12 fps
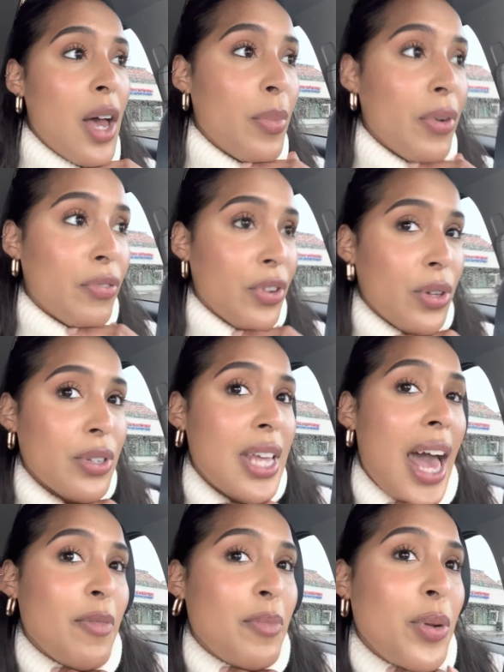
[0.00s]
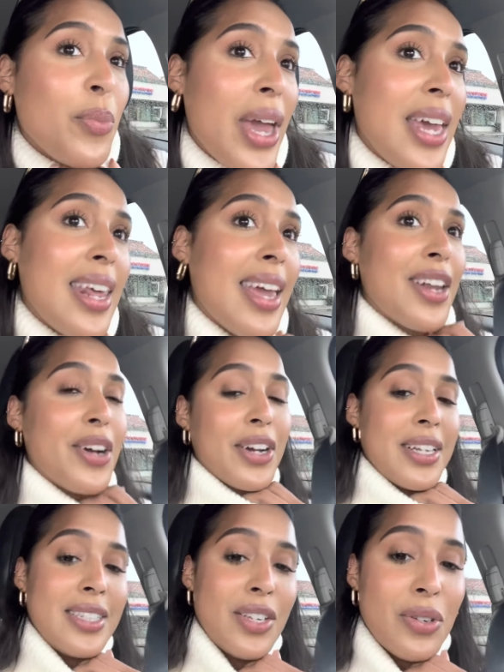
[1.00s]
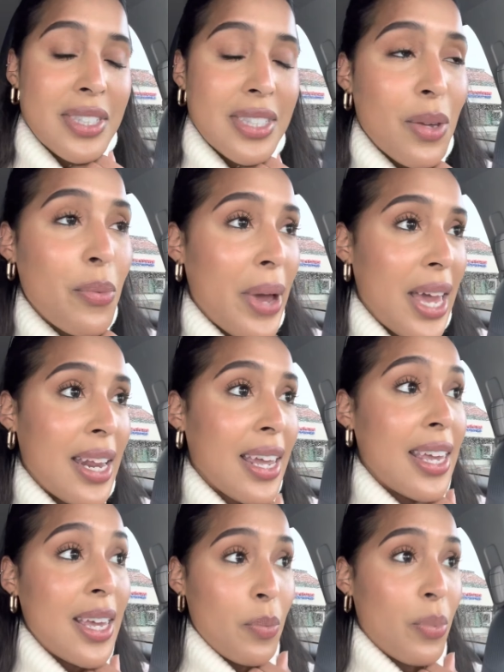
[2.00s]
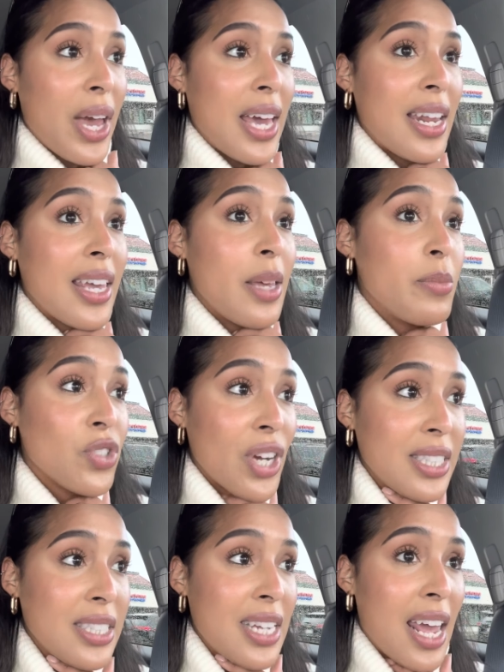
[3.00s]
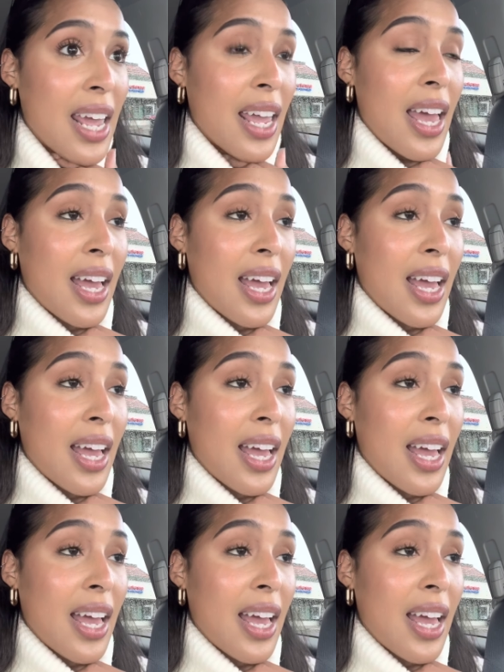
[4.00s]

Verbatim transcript: But for those that have been waiting and are continuously waiting, keep waiting, keep trusting.